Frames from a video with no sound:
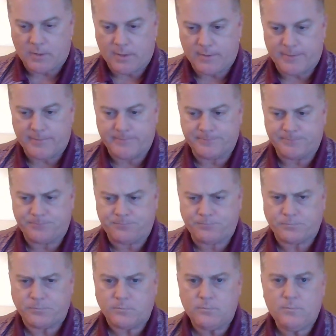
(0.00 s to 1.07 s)
Um,
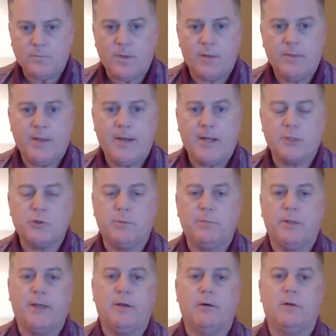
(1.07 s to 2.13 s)
they had actually
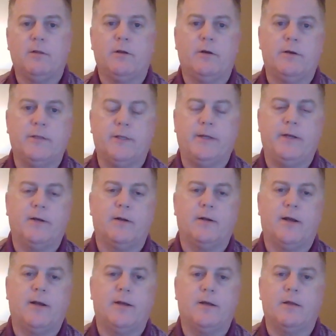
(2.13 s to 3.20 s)
played earlier in the
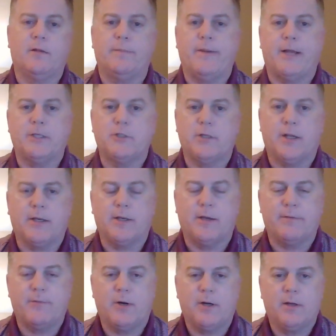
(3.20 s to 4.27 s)
year on another match that I
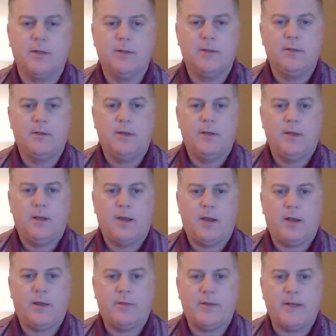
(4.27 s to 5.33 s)
covered,
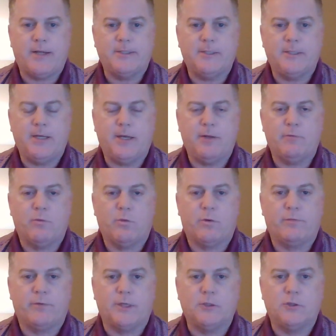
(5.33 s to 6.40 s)
the
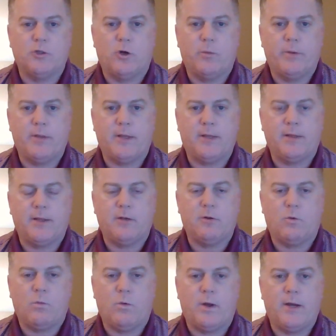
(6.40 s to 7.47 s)
1984 French Open that
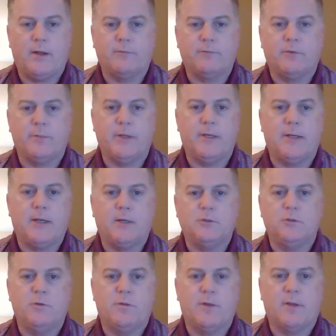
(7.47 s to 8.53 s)
Lendl won after being down
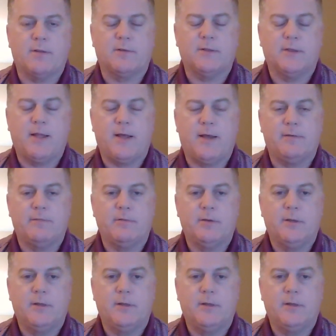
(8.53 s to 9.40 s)
2-0.